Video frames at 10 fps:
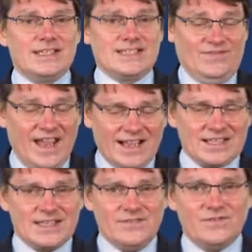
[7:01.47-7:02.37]
and it's
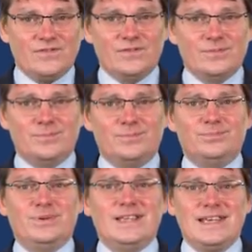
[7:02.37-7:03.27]
effective,
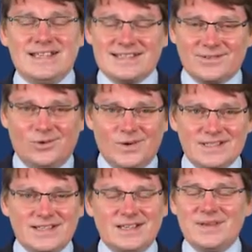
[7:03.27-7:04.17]
but it isn't
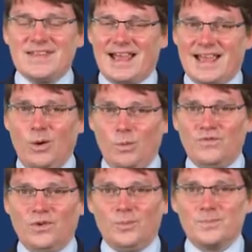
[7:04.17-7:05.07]
always going to be that
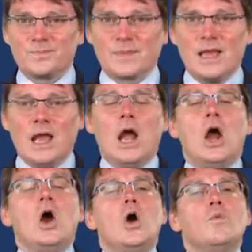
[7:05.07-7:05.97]
helpful.
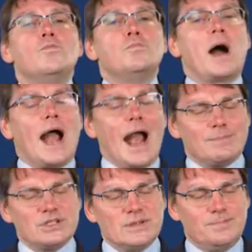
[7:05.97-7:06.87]

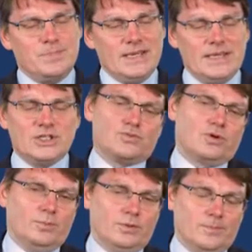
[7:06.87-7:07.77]
Perhaps the biggest
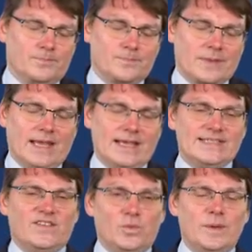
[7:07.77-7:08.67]
problem
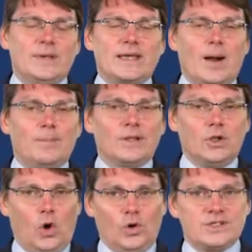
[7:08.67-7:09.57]
is if we become
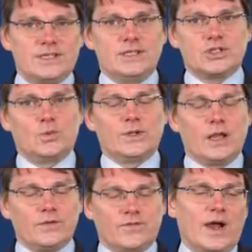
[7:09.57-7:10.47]
locked into an
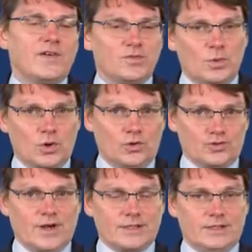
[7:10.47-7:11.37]
unfavourable
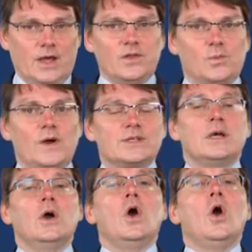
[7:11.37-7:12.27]
contract. In other words,